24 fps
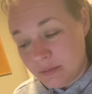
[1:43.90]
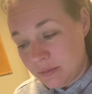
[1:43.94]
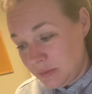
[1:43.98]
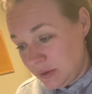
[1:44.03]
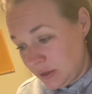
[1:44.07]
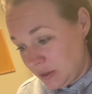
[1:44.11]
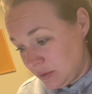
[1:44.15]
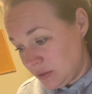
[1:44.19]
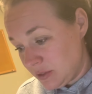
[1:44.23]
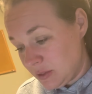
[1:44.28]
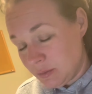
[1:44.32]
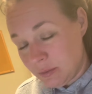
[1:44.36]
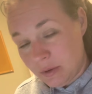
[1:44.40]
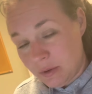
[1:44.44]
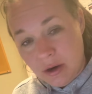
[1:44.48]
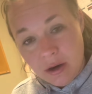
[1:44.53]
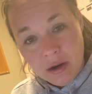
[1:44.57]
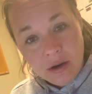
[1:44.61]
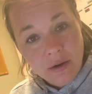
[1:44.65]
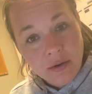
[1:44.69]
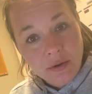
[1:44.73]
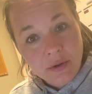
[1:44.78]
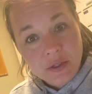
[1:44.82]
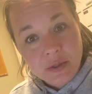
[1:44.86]
you know,
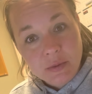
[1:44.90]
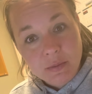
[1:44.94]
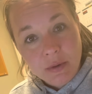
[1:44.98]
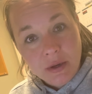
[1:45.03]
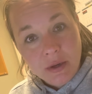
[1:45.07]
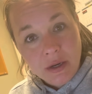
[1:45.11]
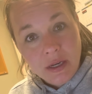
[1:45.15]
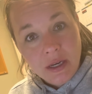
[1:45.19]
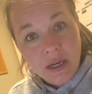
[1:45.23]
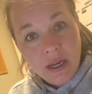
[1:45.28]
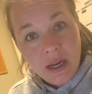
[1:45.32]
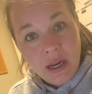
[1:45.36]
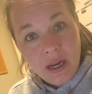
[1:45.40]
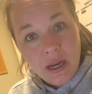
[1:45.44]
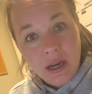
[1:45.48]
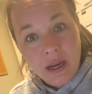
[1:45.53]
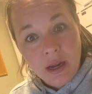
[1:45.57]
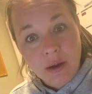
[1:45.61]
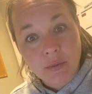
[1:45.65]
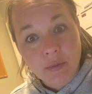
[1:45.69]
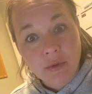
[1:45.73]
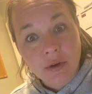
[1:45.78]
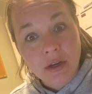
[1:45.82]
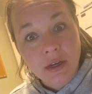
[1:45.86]
tomorrow is Monday.
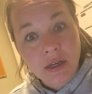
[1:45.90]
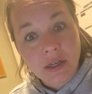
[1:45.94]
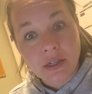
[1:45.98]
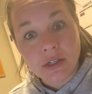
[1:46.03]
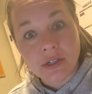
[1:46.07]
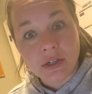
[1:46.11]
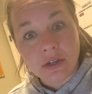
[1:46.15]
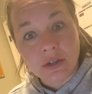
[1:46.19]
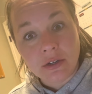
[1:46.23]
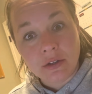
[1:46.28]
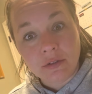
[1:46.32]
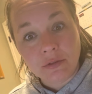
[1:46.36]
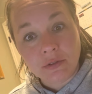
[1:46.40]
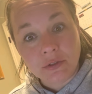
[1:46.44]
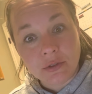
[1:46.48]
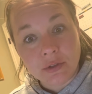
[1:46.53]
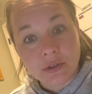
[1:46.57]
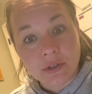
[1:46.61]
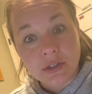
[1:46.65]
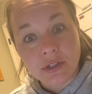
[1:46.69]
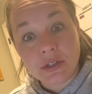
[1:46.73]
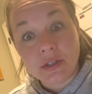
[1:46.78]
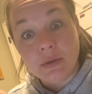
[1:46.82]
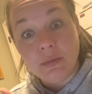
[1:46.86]
I'm going to need y'all, of
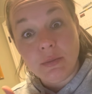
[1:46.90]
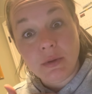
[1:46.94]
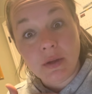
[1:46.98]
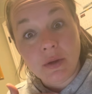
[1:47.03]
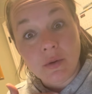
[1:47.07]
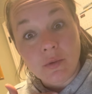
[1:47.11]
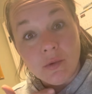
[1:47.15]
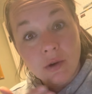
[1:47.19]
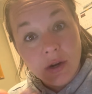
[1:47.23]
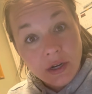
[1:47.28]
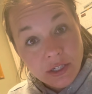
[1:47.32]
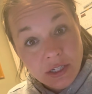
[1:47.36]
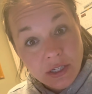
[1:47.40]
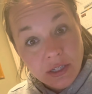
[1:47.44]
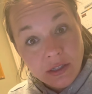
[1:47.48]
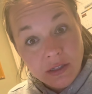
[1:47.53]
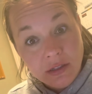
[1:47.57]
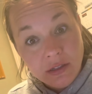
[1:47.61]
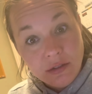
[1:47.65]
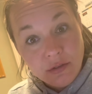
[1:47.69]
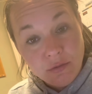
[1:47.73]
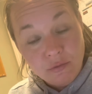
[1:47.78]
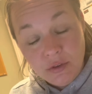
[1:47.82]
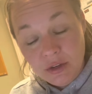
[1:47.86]
course, to be watching
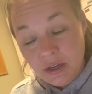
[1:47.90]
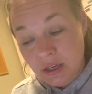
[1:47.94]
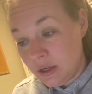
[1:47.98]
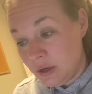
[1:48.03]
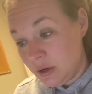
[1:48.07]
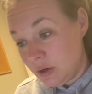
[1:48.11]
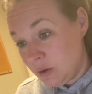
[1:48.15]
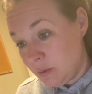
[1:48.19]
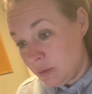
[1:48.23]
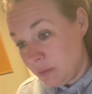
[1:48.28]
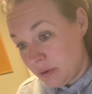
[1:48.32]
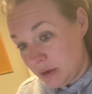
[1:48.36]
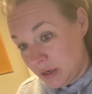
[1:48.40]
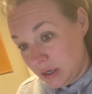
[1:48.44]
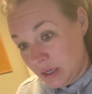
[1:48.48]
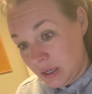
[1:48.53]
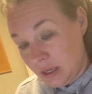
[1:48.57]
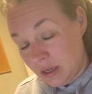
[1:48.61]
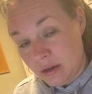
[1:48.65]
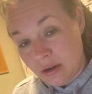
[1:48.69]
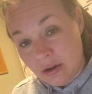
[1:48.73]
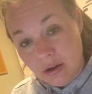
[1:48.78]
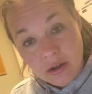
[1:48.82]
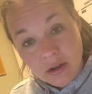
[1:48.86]
this video, but
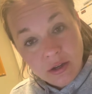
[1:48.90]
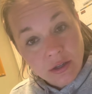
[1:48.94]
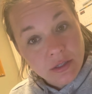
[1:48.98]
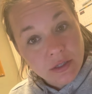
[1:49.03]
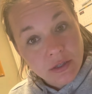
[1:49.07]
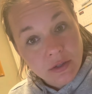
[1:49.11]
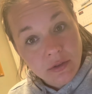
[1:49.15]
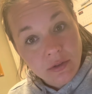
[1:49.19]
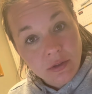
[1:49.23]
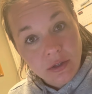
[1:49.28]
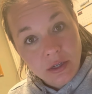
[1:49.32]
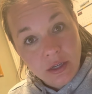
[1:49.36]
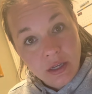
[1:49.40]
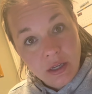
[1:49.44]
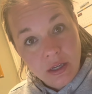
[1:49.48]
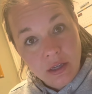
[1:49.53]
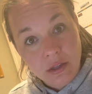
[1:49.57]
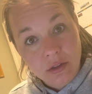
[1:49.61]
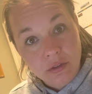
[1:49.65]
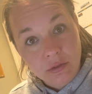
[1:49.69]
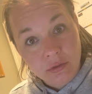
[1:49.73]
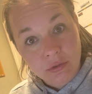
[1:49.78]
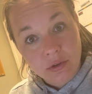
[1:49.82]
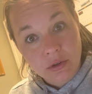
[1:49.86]
again, also
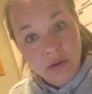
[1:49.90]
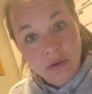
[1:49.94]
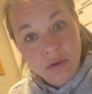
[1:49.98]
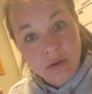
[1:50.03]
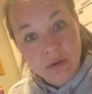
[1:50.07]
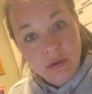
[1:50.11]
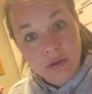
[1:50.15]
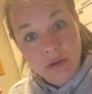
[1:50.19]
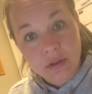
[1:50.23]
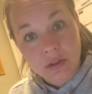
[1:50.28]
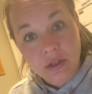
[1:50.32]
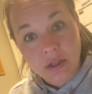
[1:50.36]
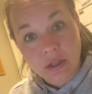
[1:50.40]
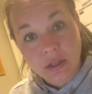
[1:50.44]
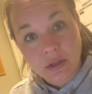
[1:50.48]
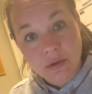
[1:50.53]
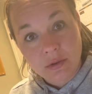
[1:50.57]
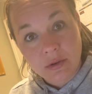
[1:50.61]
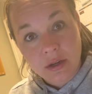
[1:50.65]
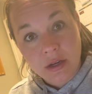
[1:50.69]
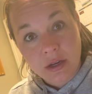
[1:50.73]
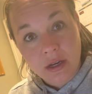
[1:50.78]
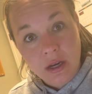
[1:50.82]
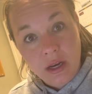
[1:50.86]
looking through the
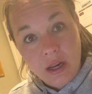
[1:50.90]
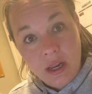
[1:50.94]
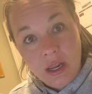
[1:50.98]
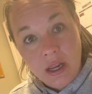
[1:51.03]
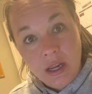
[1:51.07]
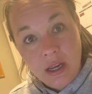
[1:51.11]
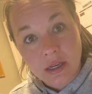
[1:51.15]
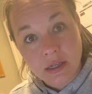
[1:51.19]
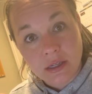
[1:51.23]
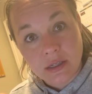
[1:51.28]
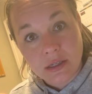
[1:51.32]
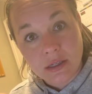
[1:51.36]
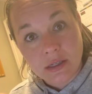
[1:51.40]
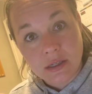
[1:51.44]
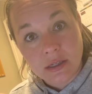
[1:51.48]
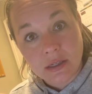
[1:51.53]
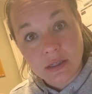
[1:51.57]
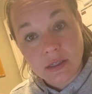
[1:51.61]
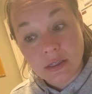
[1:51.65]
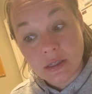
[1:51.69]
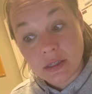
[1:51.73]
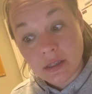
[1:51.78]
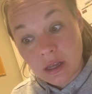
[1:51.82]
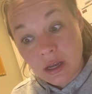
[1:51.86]
Unit 8
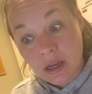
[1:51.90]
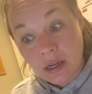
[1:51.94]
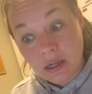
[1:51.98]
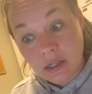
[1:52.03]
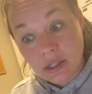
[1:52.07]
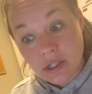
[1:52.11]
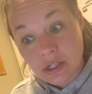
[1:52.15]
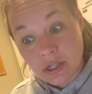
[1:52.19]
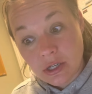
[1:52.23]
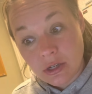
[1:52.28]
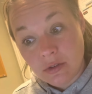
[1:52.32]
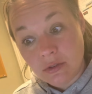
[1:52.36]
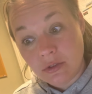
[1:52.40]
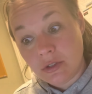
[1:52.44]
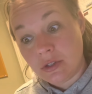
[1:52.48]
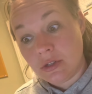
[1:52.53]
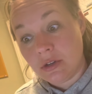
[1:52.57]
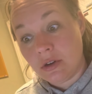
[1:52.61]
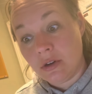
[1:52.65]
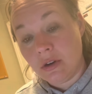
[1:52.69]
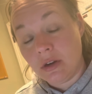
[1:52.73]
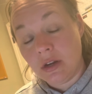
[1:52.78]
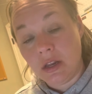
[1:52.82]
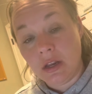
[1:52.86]
slideshow
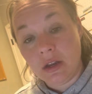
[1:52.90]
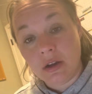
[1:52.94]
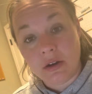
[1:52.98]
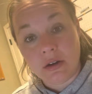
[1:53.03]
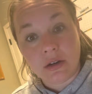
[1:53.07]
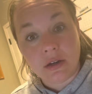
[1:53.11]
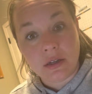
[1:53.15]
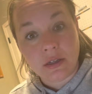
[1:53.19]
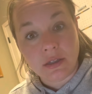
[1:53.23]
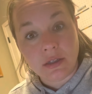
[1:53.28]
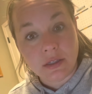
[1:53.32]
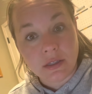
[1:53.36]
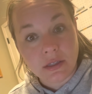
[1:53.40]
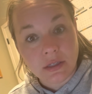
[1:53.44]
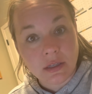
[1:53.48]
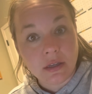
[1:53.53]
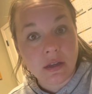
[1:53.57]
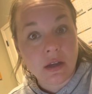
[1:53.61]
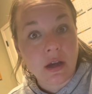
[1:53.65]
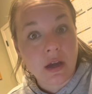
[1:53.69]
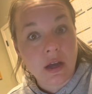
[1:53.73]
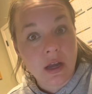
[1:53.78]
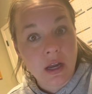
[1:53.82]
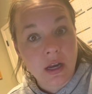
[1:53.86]
starting on
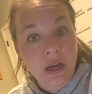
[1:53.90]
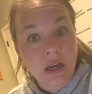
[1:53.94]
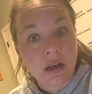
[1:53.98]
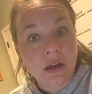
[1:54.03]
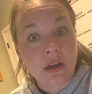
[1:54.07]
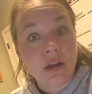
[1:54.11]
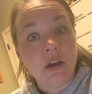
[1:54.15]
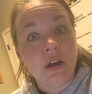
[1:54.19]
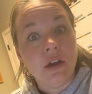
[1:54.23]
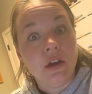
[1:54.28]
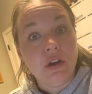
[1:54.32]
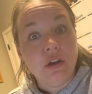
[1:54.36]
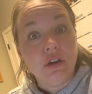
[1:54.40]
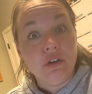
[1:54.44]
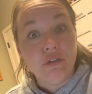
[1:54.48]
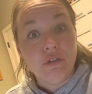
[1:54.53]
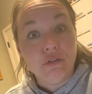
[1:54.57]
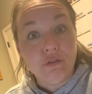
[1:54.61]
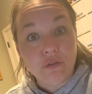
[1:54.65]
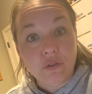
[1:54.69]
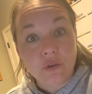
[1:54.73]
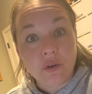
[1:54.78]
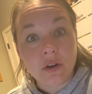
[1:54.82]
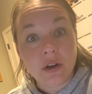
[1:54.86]
slide
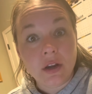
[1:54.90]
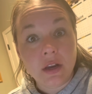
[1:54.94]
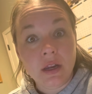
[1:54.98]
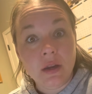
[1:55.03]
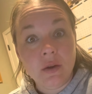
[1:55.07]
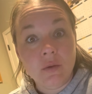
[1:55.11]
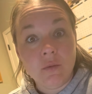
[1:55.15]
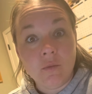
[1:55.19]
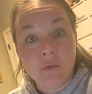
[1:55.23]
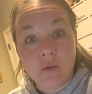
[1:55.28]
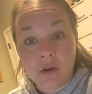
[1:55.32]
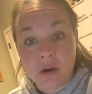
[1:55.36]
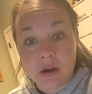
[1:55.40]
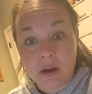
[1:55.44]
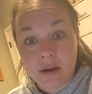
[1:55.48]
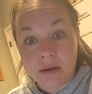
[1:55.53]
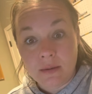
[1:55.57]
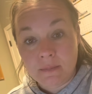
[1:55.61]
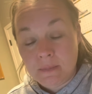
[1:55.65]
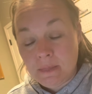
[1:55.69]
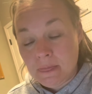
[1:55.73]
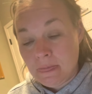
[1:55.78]
41.